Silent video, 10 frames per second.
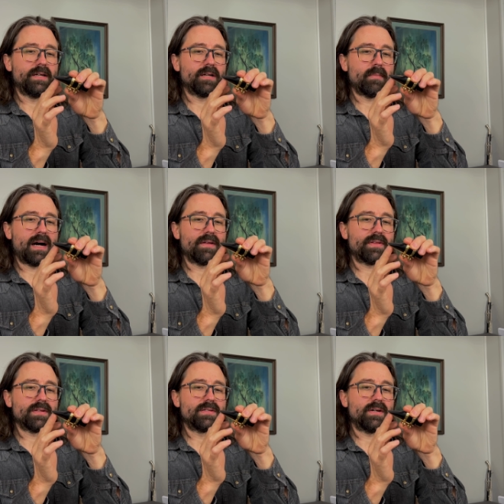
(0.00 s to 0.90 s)
mouth,
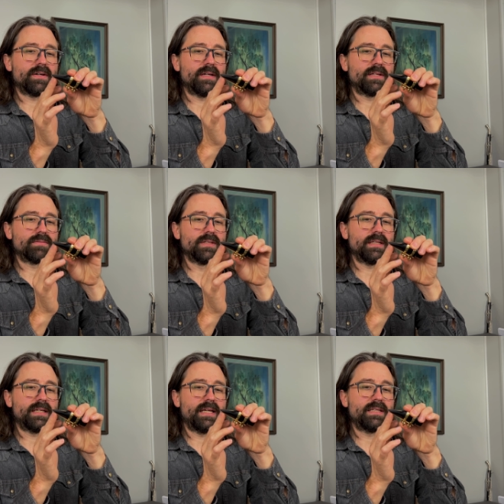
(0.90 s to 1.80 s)
and so it's
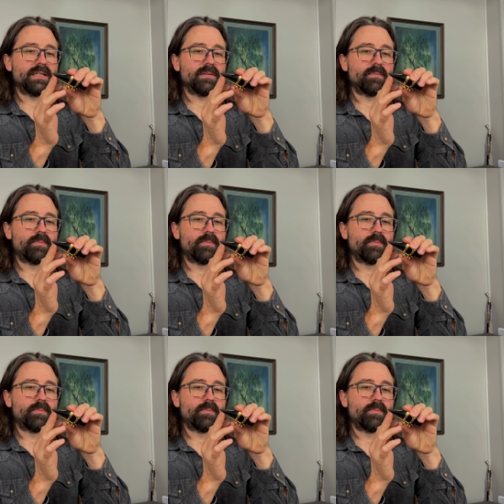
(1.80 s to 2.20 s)
really easy to